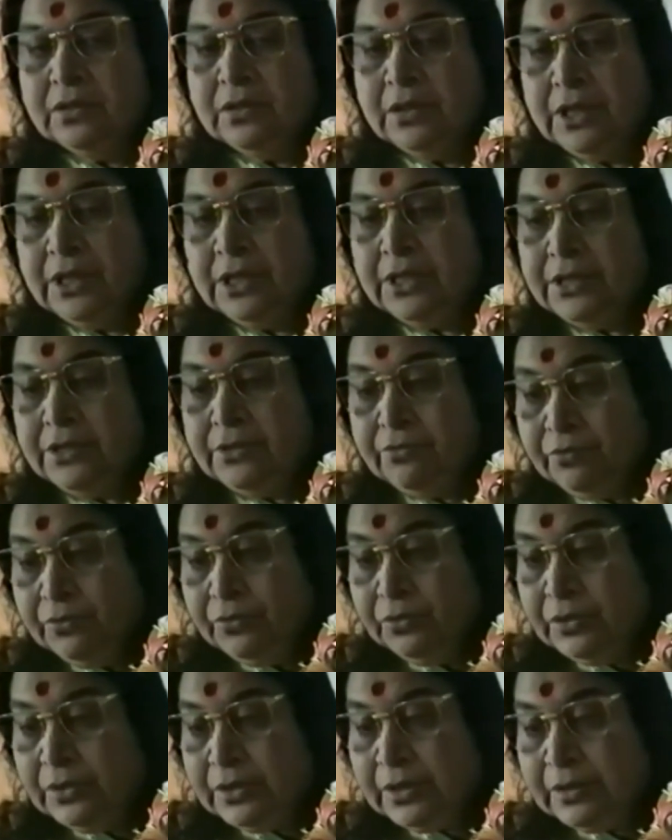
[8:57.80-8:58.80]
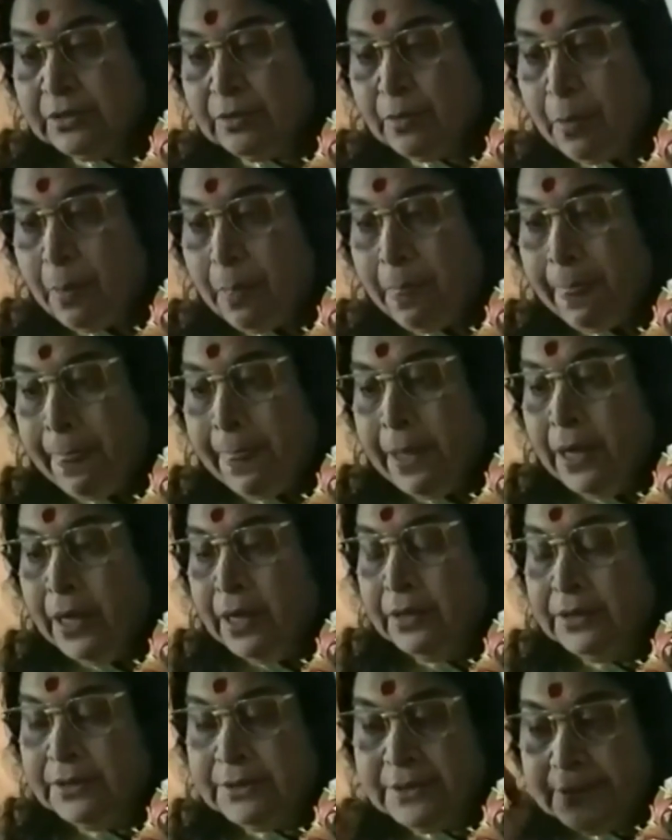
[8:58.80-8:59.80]
negative forces.
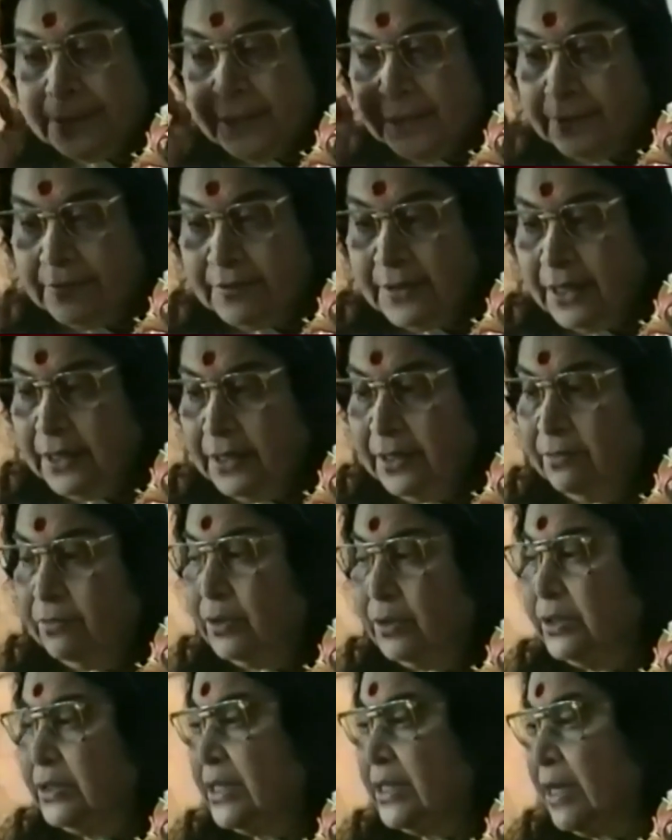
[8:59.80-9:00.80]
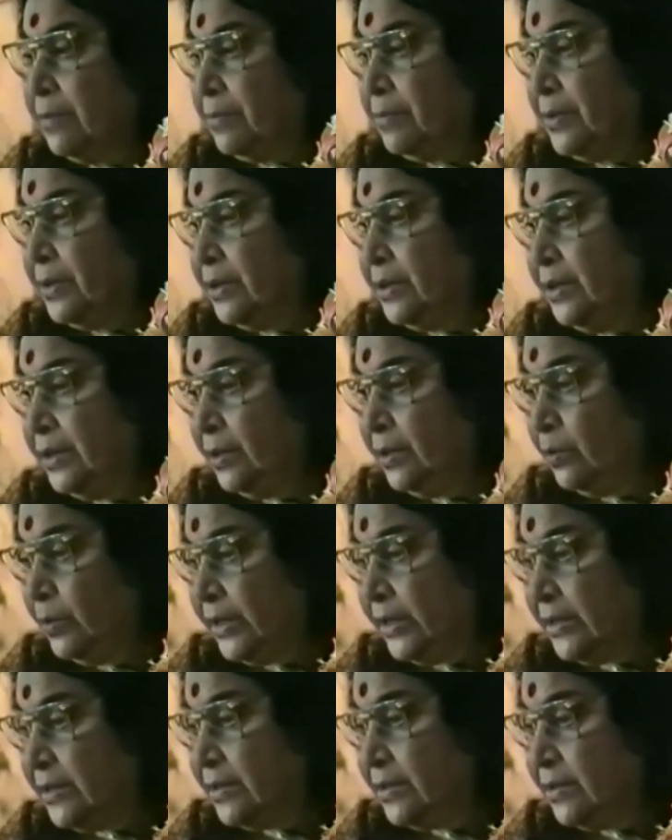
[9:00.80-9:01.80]
This is exactly what has happened in the
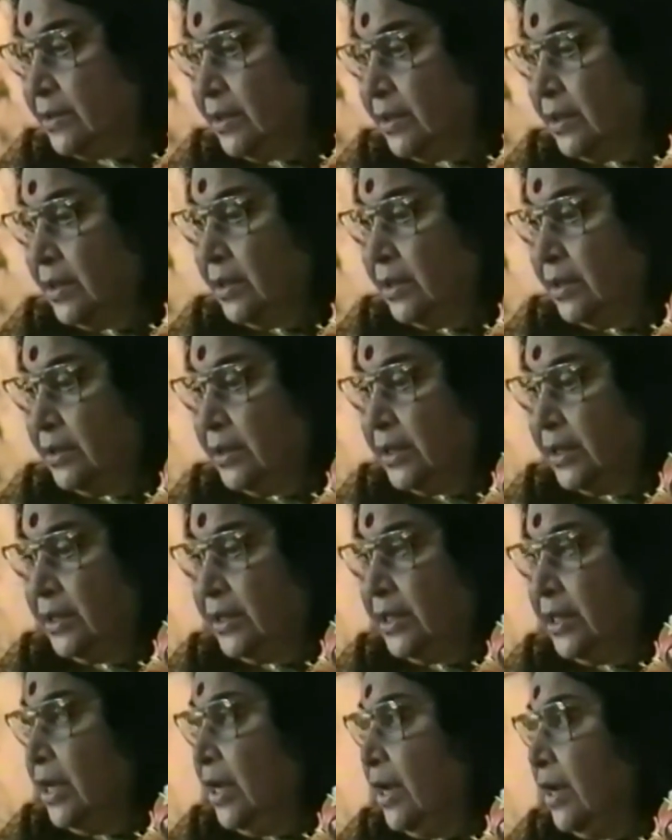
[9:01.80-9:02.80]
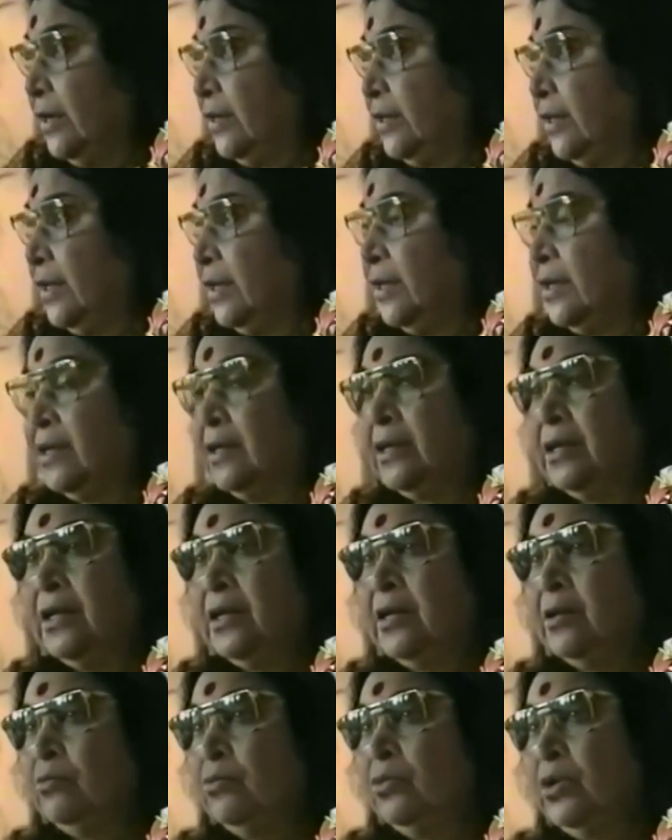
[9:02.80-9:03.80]
West, that they had their
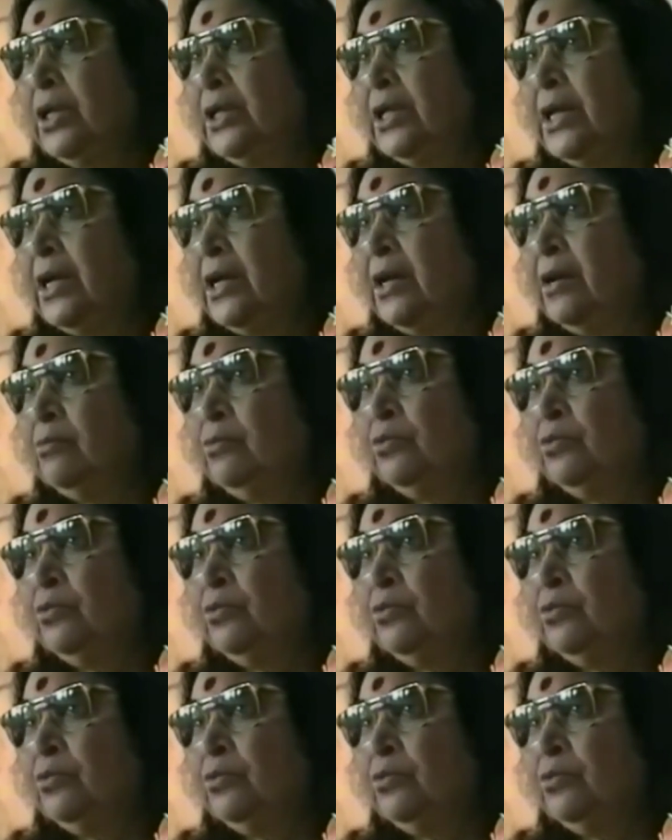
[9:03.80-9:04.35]
muladhara